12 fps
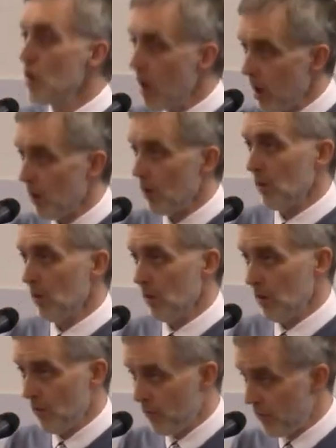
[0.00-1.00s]
no.
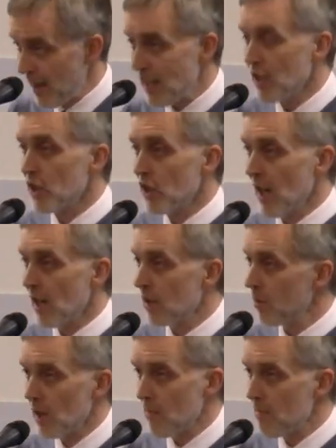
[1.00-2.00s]
These
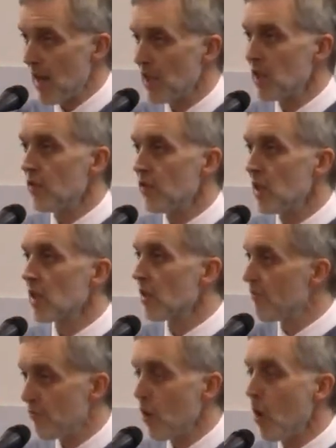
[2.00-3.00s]
things were in the message of
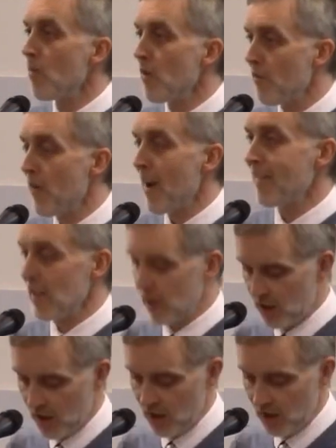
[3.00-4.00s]
Jesus from the very
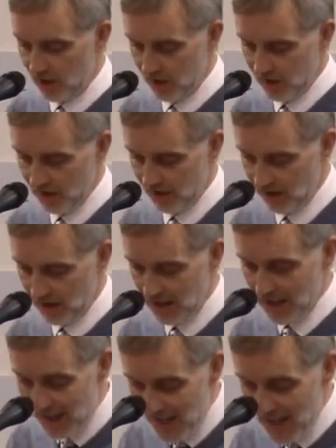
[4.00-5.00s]
start,
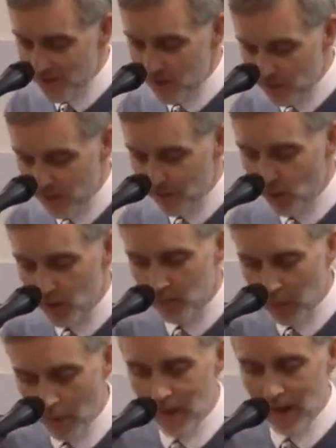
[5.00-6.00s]
even before
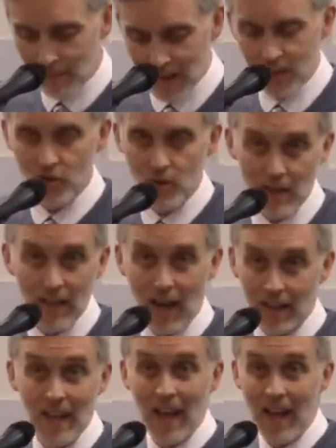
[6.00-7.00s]
the public ministry
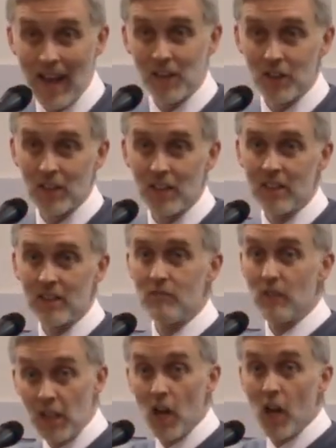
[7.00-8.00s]
began, as
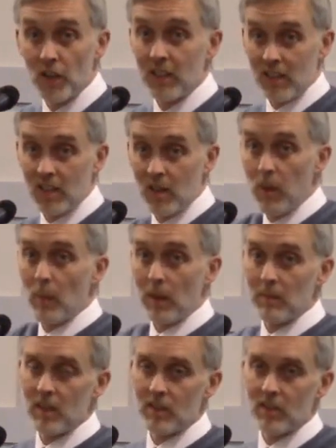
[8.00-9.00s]
regarded as the
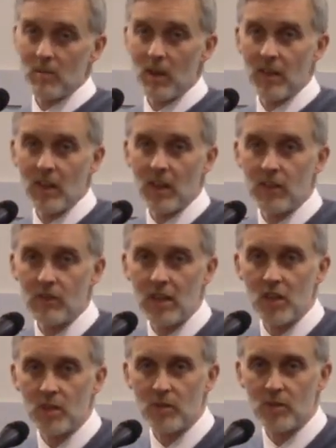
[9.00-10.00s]
public ministry by the other
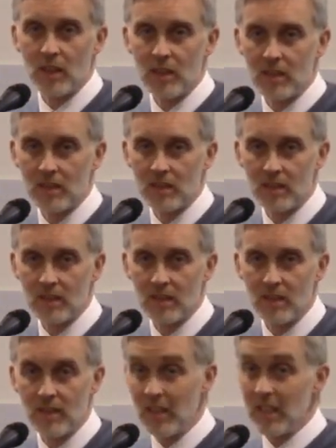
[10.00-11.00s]
three gospel writers.
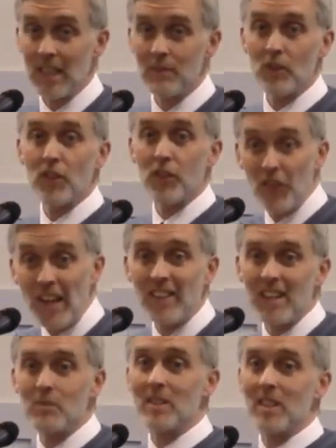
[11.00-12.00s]
They didn't even
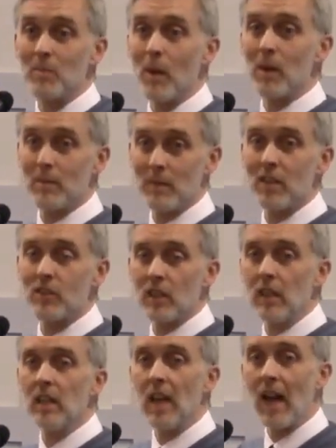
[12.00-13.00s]
think this was his public
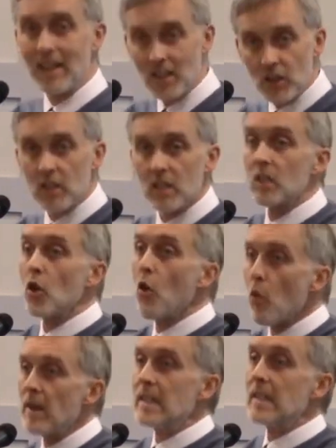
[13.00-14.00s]
ministry, and yet Jesus is
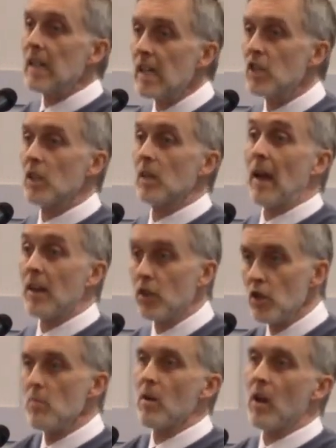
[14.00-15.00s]
already teaching
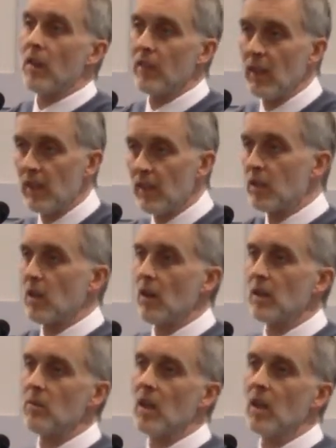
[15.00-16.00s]
about new birth, the
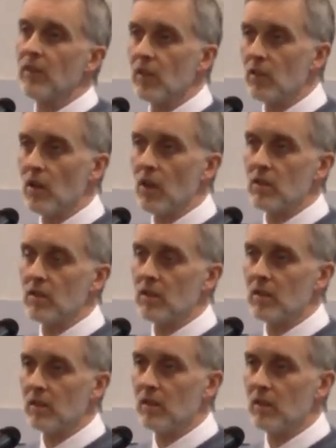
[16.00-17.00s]
atoning work of the
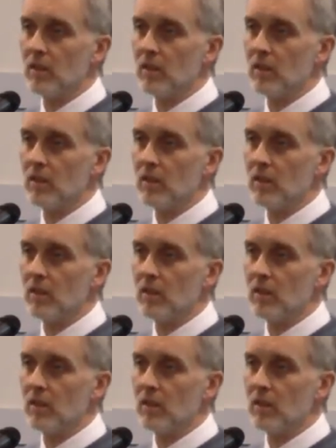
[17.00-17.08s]
cross.